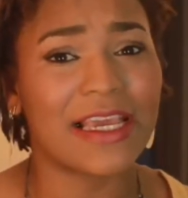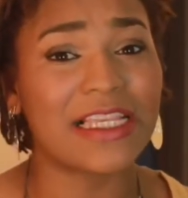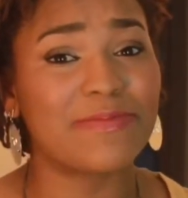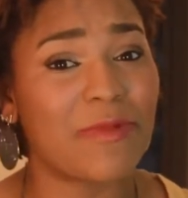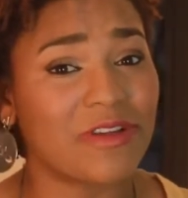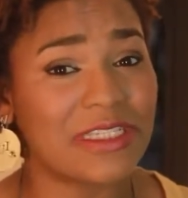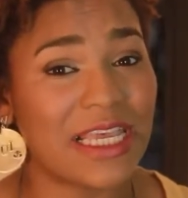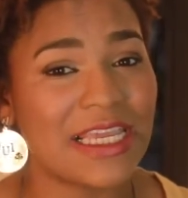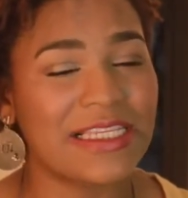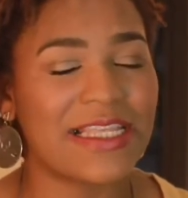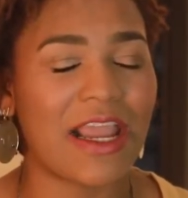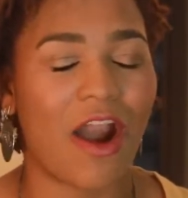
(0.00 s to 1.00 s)
Because most
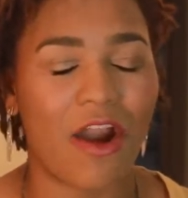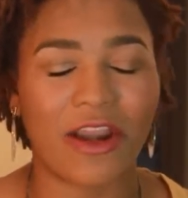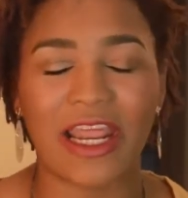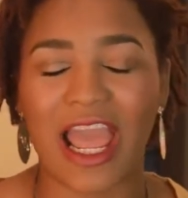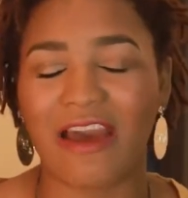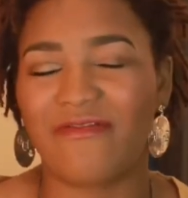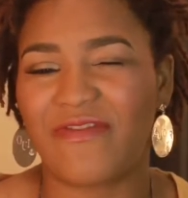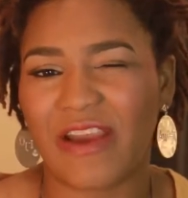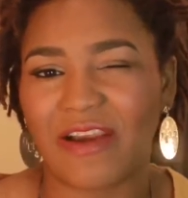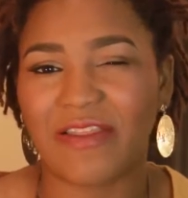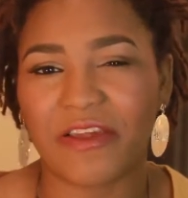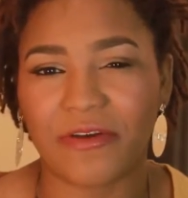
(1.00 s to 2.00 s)
ladies, they already have
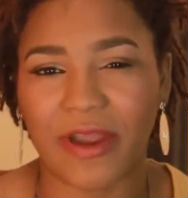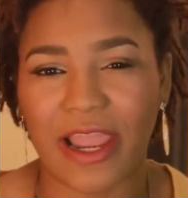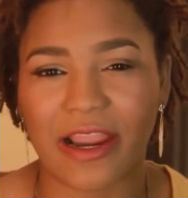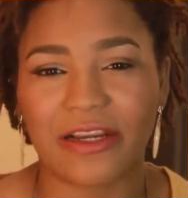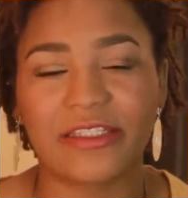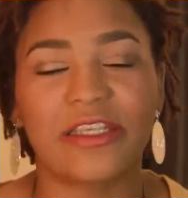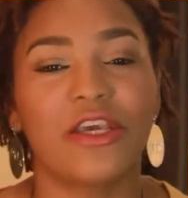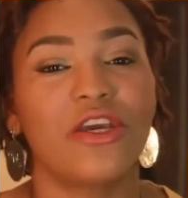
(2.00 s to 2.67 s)
very little hairs.